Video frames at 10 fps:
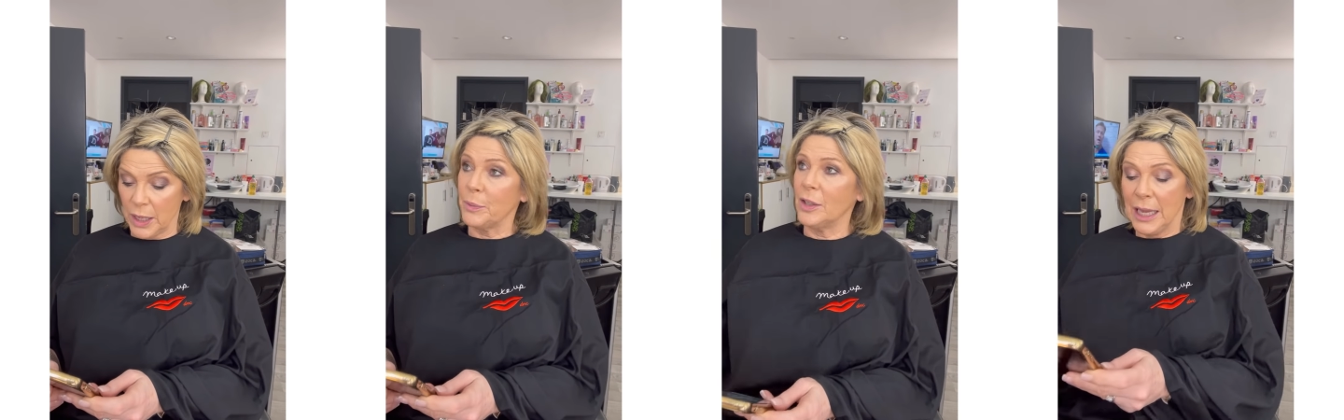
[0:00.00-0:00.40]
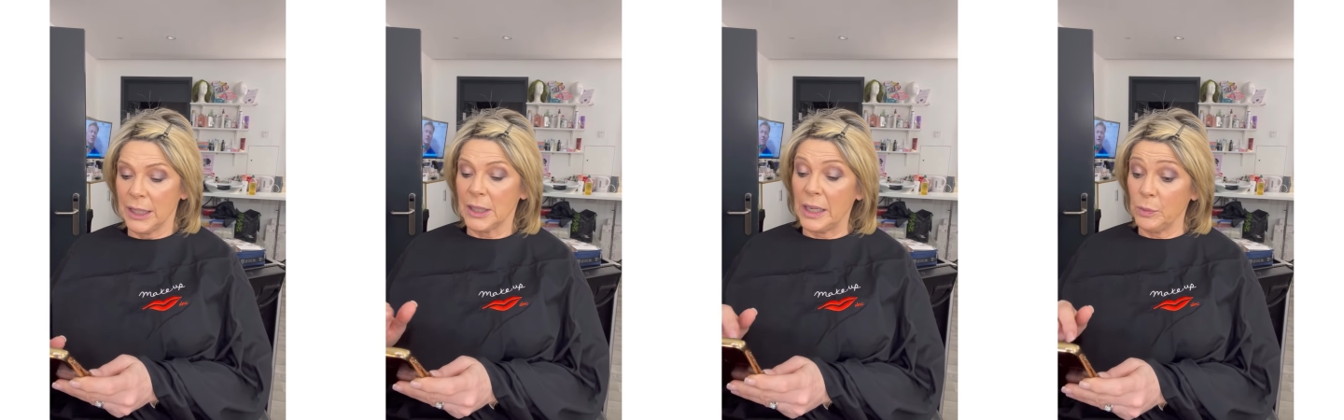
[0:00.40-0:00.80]
What am I
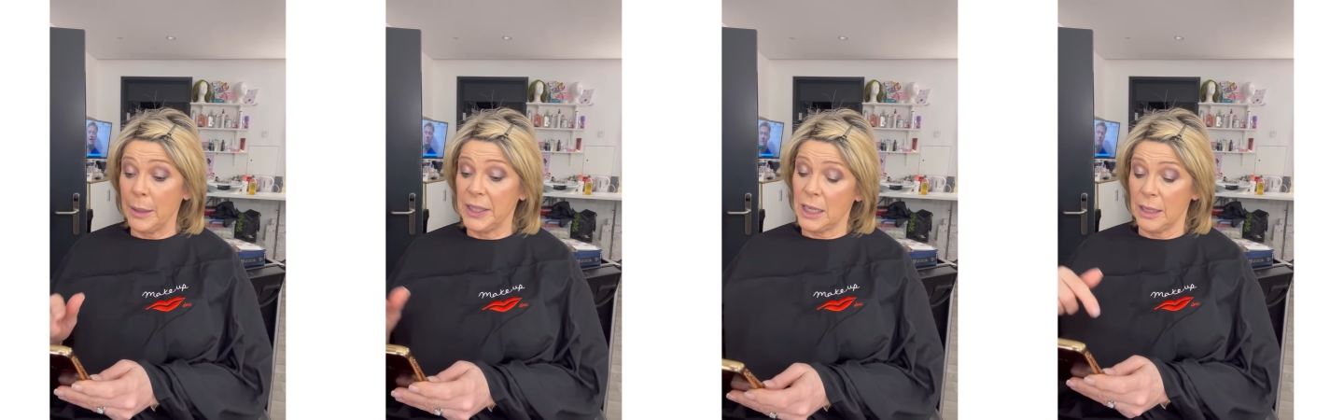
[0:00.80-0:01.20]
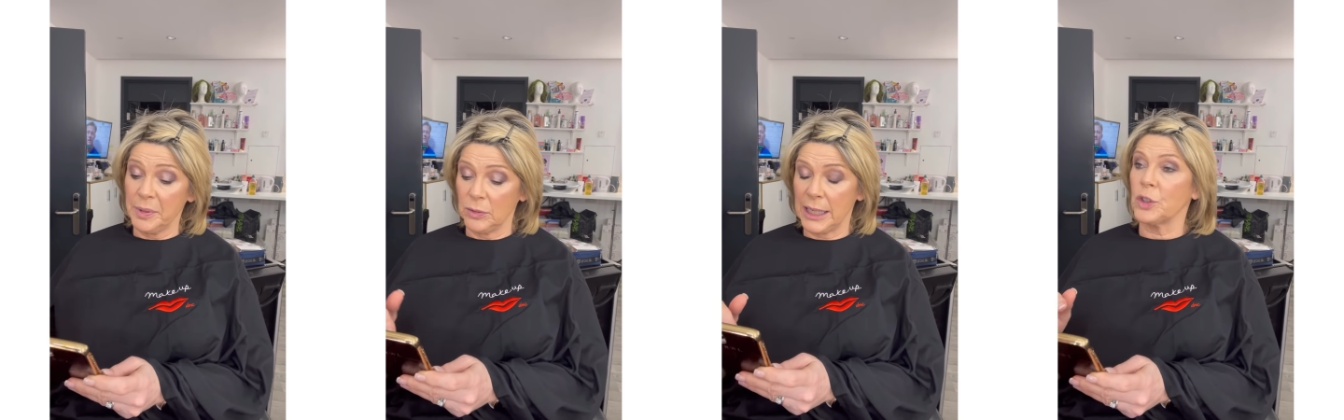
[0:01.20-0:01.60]
going in with
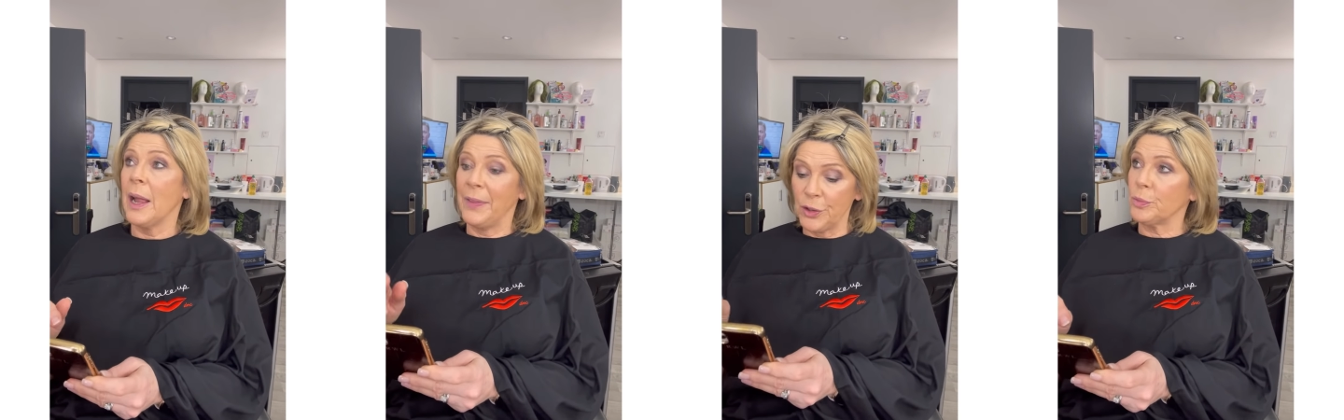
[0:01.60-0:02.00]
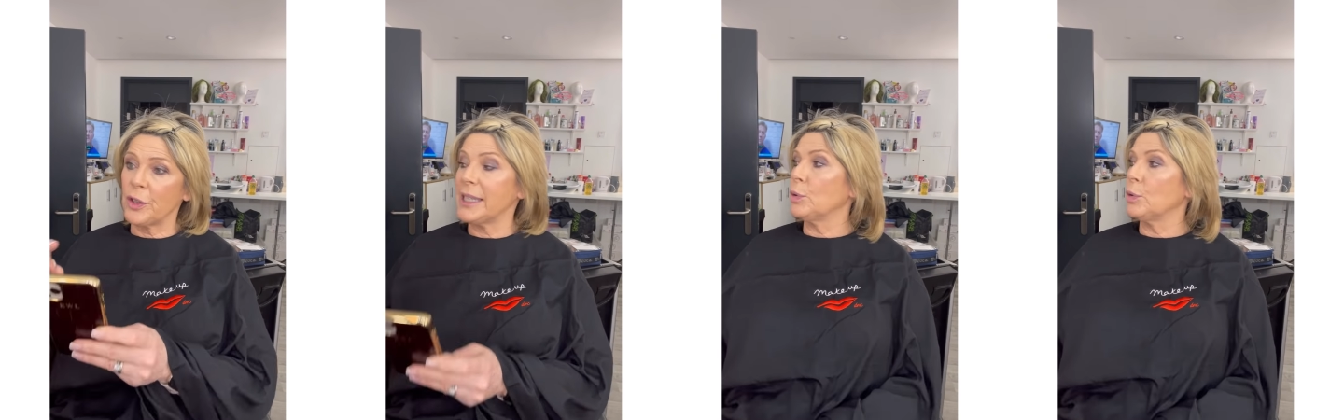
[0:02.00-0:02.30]
next? Let's see.